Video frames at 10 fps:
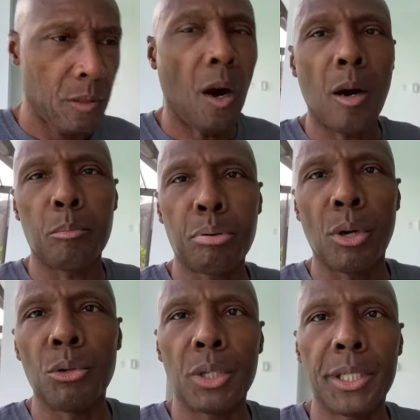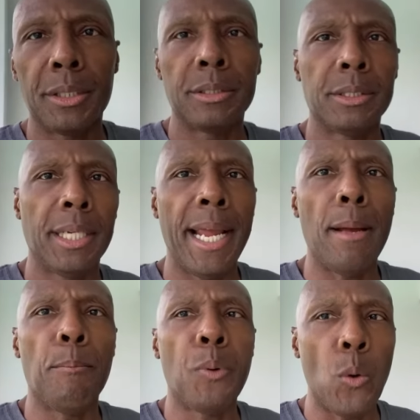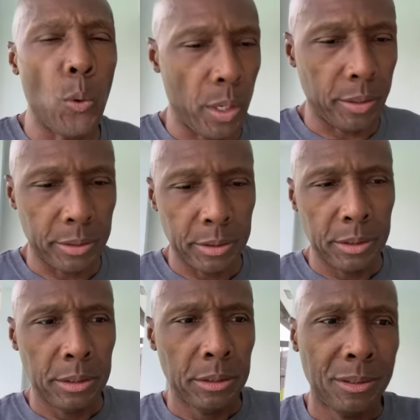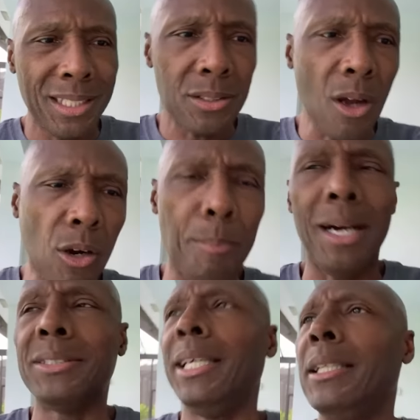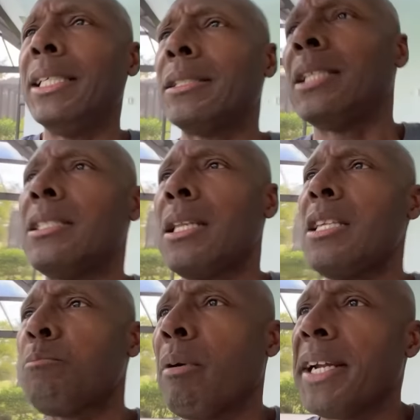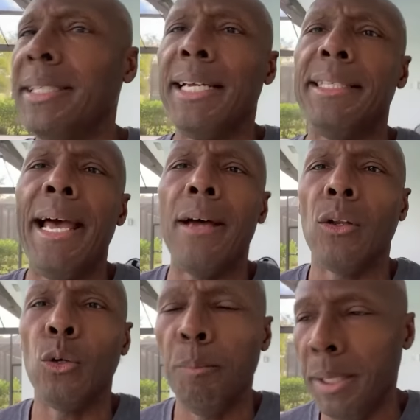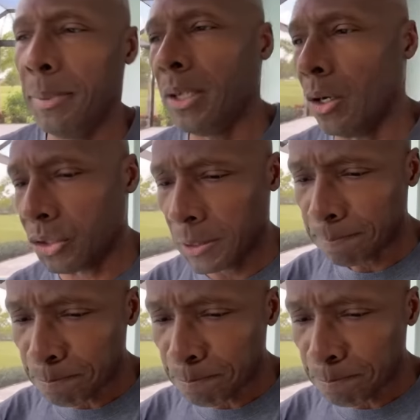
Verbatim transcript: are broke and poor. Let's talk about that. Let's let's let's break that down a little bit because